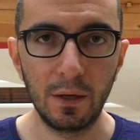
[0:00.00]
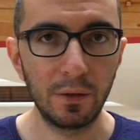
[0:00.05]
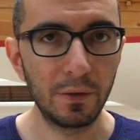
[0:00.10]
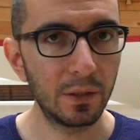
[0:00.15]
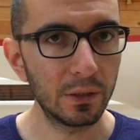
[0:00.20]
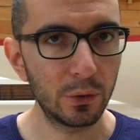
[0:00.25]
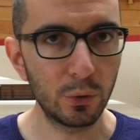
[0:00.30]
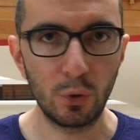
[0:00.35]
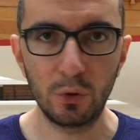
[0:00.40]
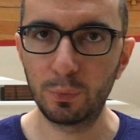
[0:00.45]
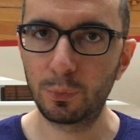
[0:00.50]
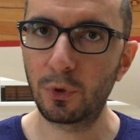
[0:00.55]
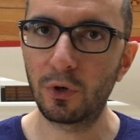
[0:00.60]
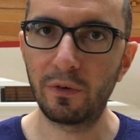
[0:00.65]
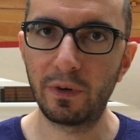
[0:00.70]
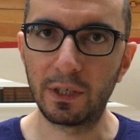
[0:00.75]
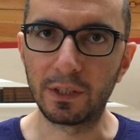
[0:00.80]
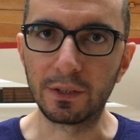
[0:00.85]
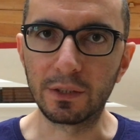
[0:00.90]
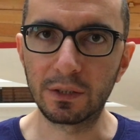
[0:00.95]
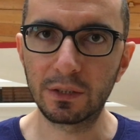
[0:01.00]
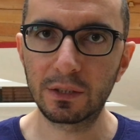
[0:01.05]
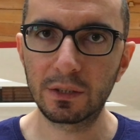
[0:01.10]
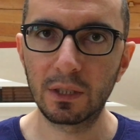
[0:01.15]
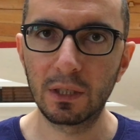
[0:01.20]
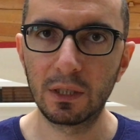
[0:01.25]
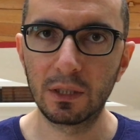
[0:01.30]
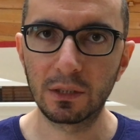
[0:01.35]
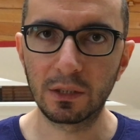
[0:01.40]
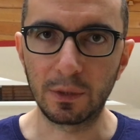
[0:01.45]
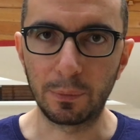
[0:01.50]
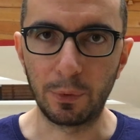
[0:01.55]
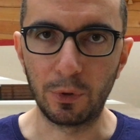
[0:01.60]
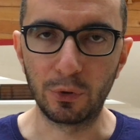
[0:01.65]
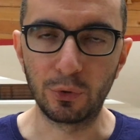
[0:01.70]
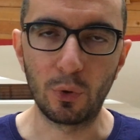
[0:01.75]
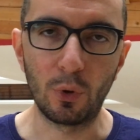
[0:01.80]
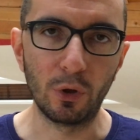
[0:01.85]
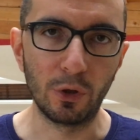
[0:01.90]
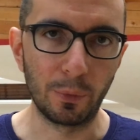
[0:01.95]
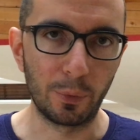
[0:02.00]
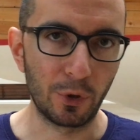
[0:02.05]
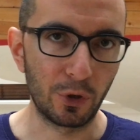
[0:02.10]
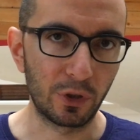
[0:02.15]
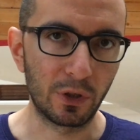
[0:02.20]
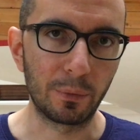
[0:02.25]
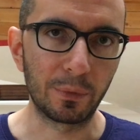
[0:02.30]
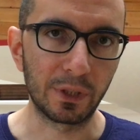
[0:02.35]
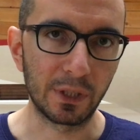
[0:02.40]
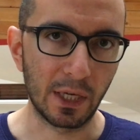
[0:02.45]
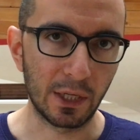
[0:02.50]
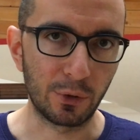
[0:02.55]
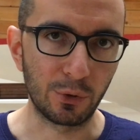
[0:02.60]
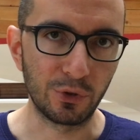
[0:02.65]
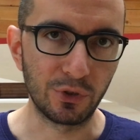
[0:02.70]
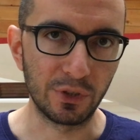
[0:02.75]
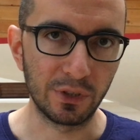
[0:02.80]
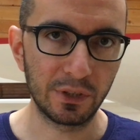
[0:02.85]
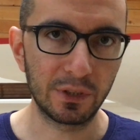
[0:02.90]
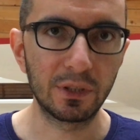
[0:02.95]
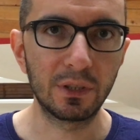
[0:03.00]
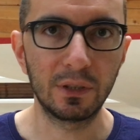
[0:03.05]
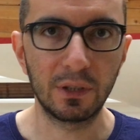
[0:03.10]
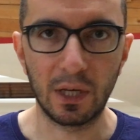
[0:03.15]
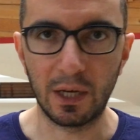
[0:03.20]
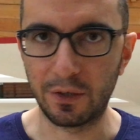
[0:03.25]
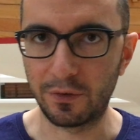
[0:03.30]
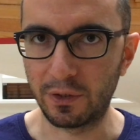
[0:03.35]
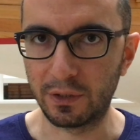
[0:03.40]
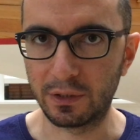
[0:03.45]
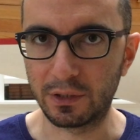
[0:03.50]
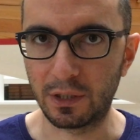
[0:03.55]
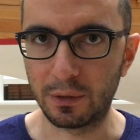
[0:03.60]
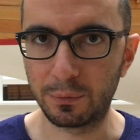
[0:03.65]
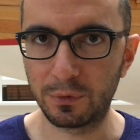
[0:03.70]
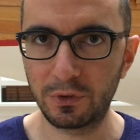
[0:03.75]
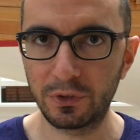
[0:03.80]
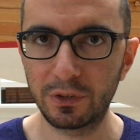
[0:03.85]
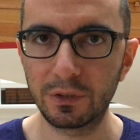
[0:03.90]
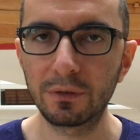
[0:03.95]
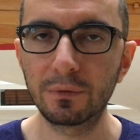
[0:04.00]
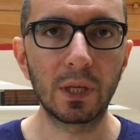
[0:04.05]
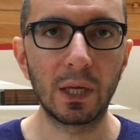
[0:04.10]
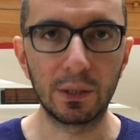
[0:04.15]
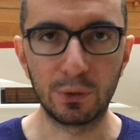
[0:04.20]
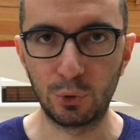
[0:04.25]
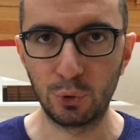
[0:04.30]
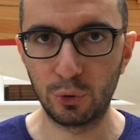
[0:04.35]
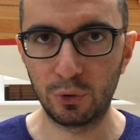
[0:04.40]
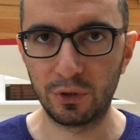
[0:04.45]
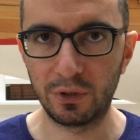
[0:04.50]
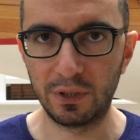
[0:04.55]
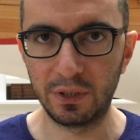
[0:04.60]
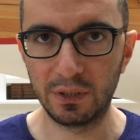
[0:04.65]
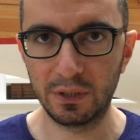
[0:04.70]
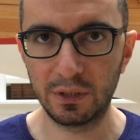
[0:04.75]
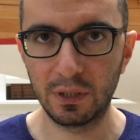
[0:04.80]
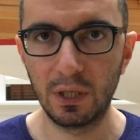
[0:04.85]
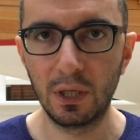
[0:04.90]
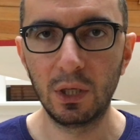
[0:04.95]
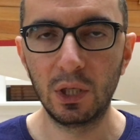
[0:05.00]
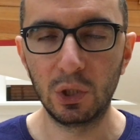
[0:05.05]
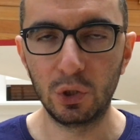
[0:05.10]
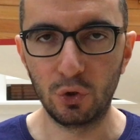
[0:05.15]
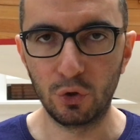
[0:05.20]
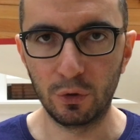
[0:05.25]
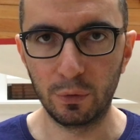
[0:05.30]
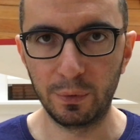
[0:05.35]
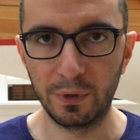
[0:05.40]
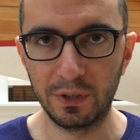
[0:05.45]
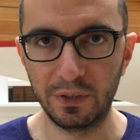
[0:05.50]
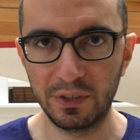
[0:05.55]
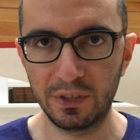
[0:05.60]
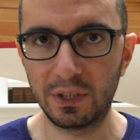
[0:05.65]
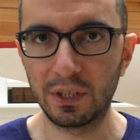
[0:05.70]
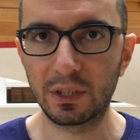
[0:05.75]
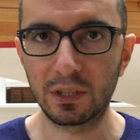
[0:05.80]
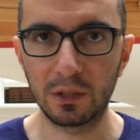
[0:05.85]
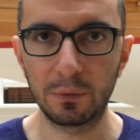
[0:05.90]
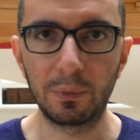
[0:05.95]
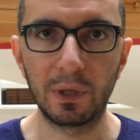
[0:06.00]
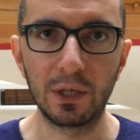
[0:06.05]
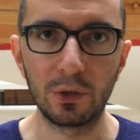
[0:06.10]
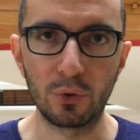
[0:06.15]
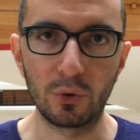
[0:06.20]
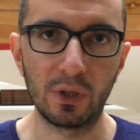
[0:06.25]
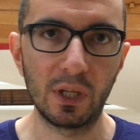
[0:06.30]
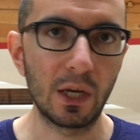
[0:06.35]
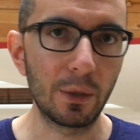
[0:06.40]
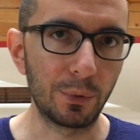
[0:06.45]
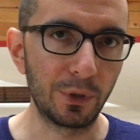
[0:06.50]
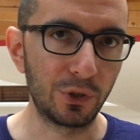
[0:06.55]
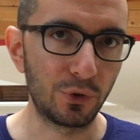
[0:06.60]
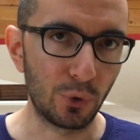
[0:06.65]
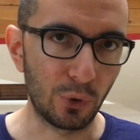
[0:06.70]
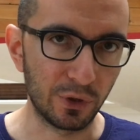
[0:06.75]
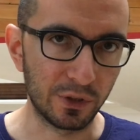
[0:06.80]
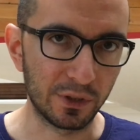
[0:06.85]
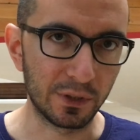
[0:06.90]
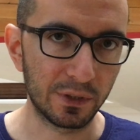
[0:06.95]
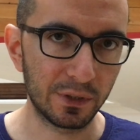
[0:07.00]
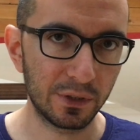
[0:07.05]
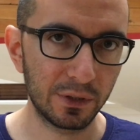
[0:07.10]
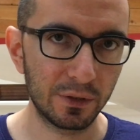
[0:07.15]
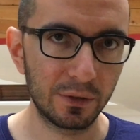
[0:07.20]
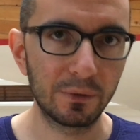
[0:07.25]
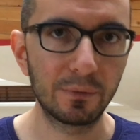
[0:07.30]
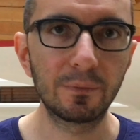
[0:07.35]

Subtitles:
Not all providers support all the programming languages and runtimes, and due to this, you will be restricted by your library choices.